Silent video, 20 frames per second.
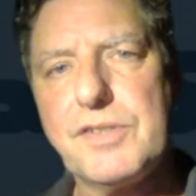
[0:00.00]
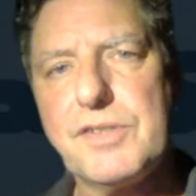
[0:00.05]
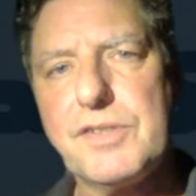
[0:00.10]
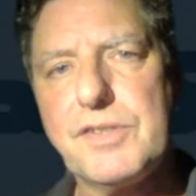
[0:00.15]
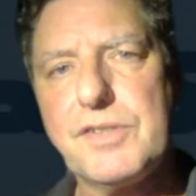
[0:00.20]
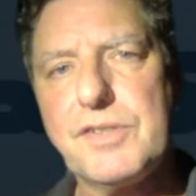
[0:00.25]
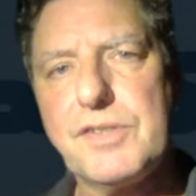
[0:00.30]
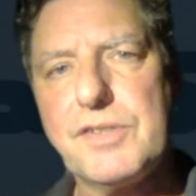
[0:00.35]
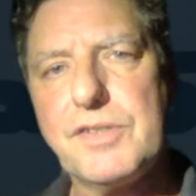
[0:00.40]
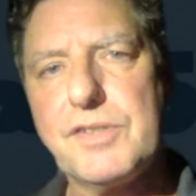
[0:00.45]

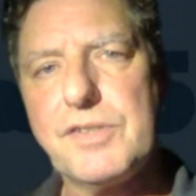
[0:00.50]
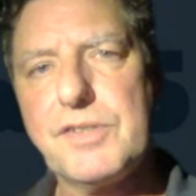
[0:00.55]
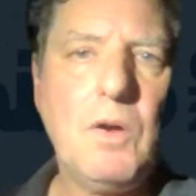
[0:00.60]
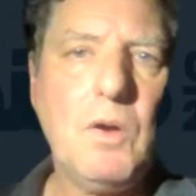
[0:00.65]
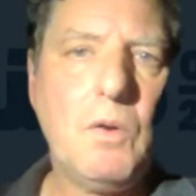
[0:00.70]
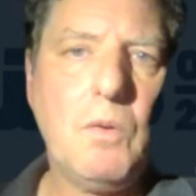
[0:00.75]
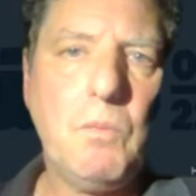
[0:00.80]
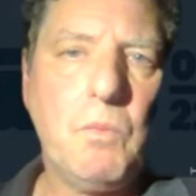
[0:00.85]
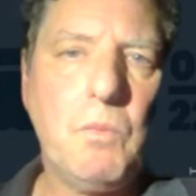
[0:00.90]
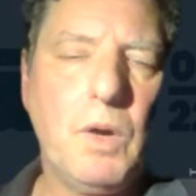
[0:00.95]
on
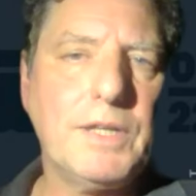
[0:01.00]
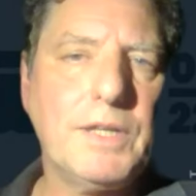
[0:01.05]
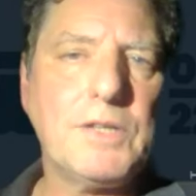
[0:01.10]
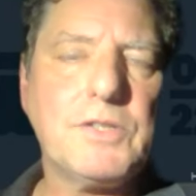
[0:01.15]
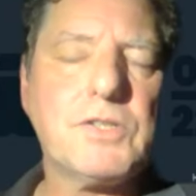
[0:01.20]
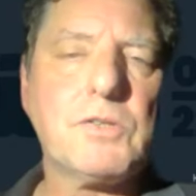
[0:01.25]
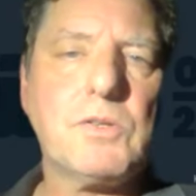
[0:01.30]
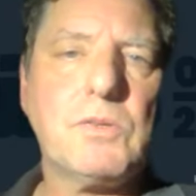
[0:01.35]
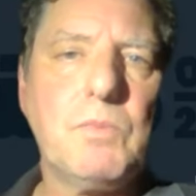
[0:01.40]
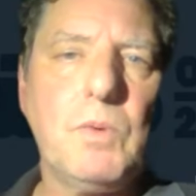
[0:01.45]
what
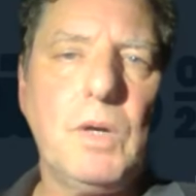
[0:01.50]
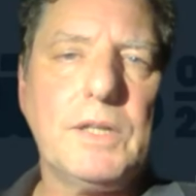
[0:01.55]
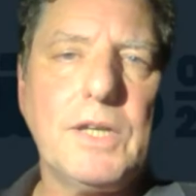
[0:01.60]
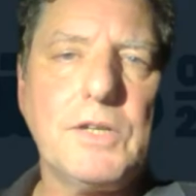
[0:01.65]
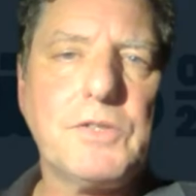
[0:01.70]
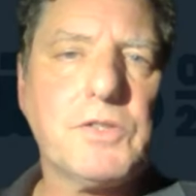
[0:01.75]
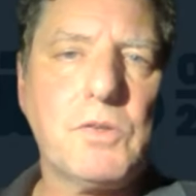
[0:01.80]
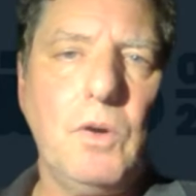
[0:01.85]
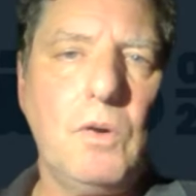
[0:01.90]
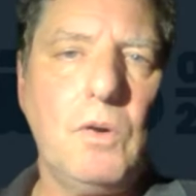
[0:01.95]

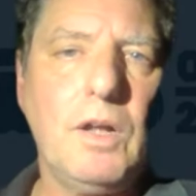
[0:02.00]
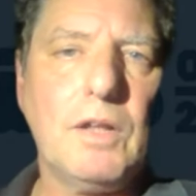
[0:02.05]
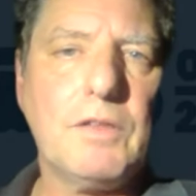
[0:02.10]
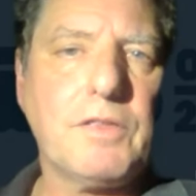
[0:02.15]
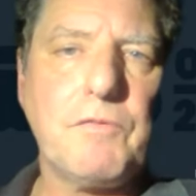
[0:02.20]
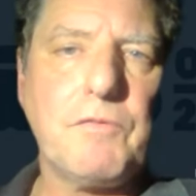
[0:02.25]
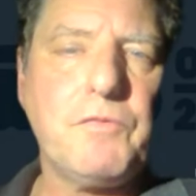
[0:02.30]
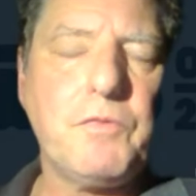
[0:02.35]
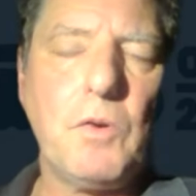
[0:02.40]
is called